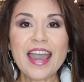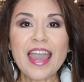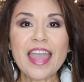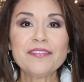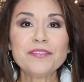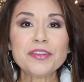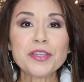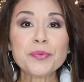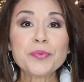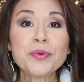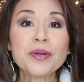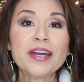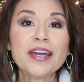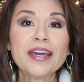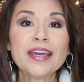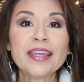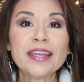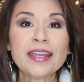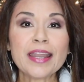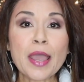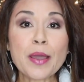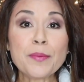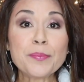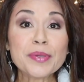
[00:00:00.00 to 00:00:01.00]
Hi
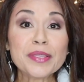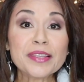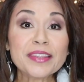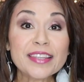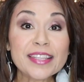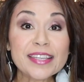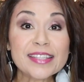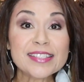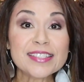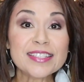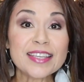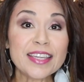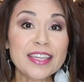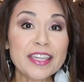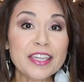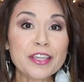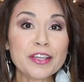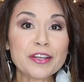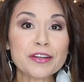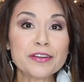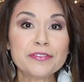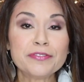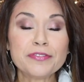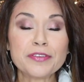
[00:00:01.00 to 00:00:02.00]
everyone, Belinda
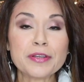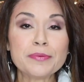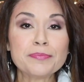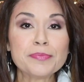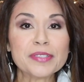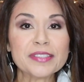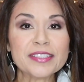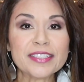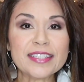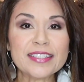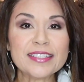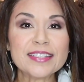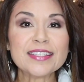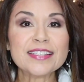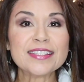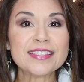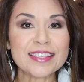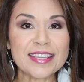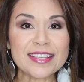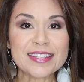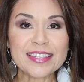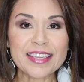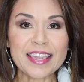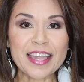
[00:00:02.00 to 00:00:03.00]
here from Belinda's
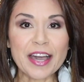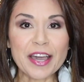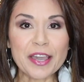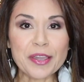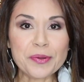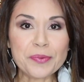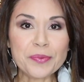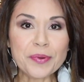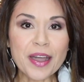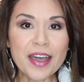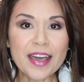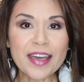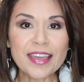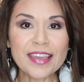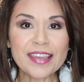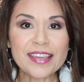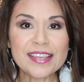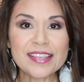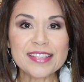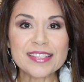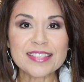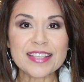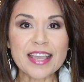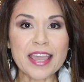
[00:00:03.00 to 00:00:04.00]

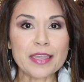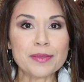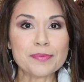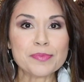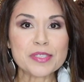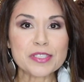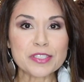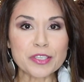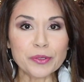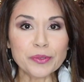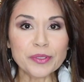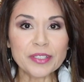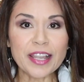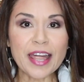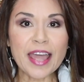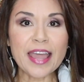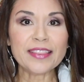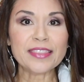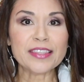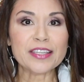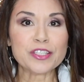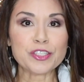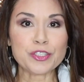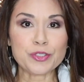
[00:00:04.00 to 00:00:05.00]
DIYs. I'm so glad
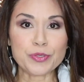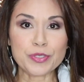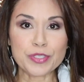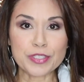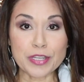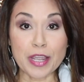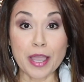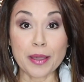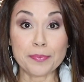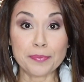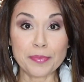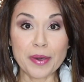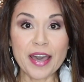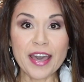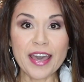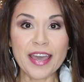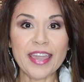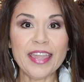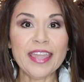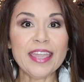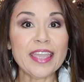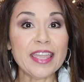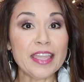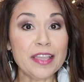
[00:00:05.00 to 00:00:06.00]
that you stopped
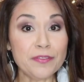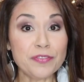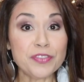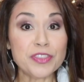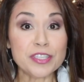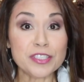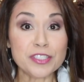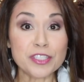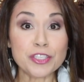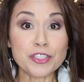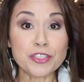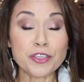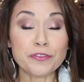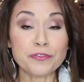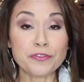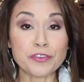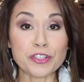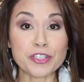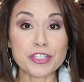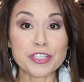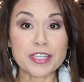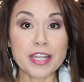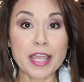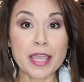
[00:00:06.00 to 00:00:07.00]
by. If this is your
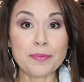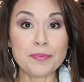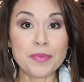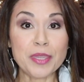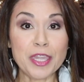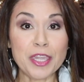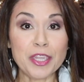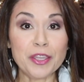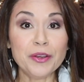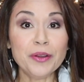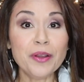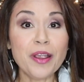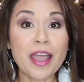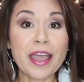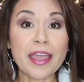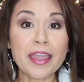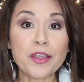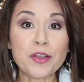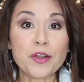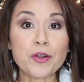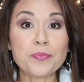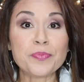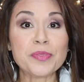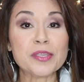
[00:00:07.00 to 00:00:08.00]
first time here, I
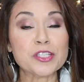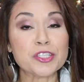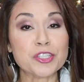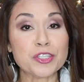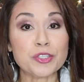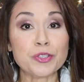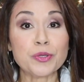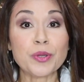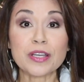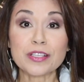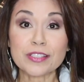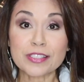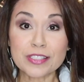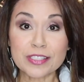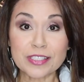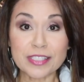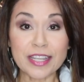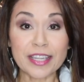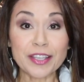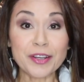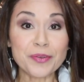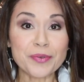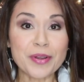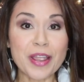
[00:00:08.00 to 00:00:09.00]
hope that you
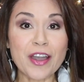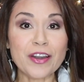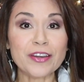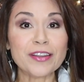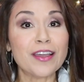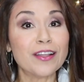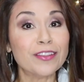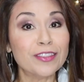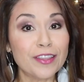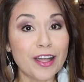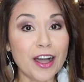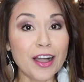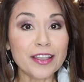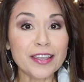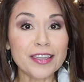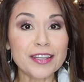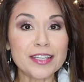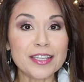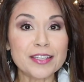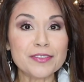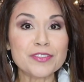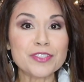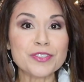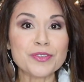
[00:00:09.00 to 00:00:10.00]
stick around long
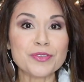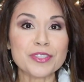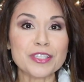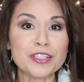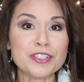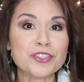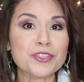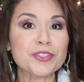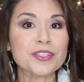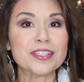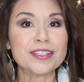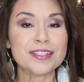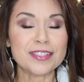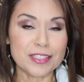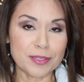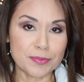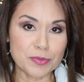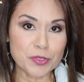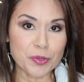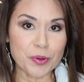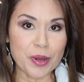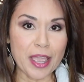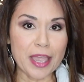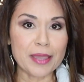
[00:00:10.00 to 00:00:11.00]
enough so that you can
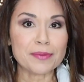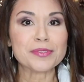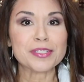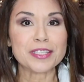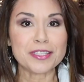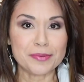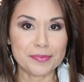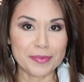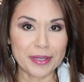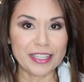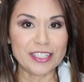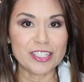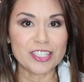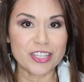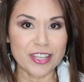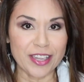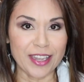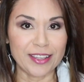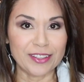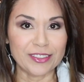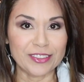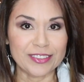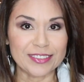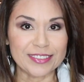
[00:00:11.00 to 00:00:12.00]
subscribe to my
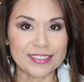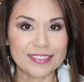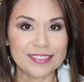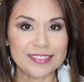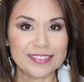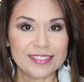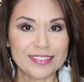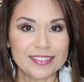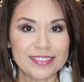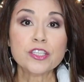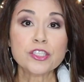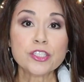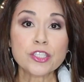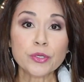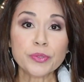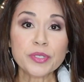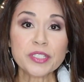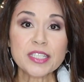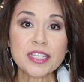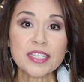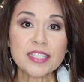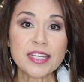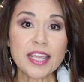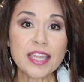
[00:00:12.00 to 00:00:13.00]
channel. So in
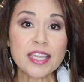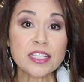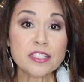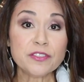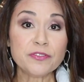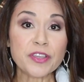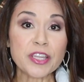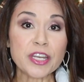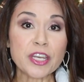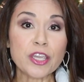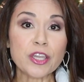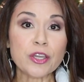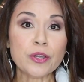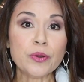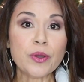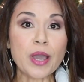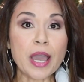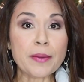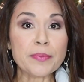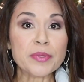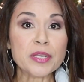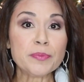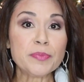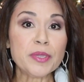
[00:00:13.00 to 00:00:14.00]
today's video,
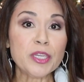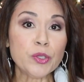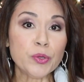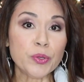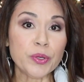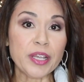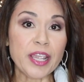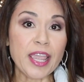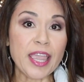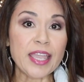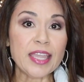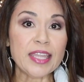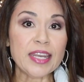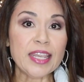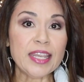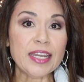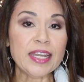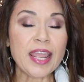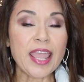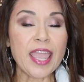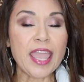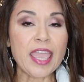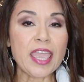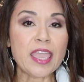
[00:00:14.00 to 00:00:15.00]
I'm gonna be creating
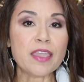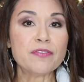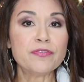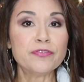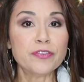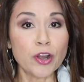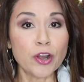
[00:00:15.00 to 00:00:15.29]
a